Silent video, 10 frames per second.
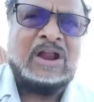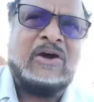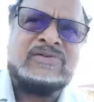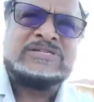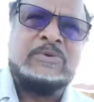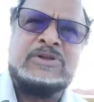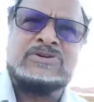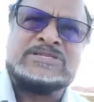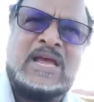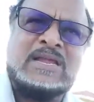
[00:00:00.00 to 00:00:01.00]
And obviously when
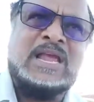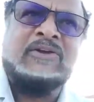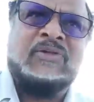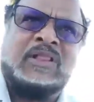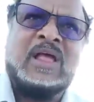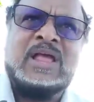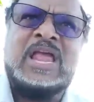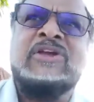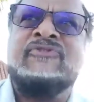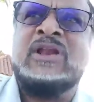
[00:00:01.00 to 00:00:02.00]
you send evil,
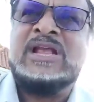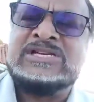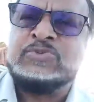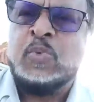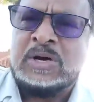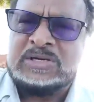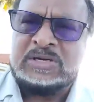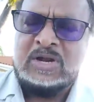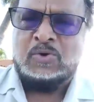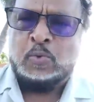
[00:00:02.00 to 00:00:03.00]
evil is
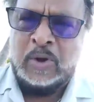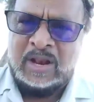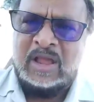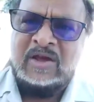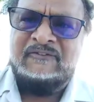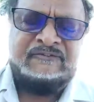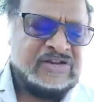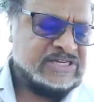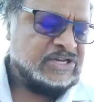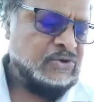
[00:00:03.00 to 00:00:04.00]
what will
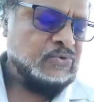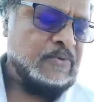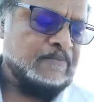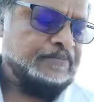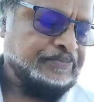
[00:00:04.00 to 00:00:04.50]
visit you.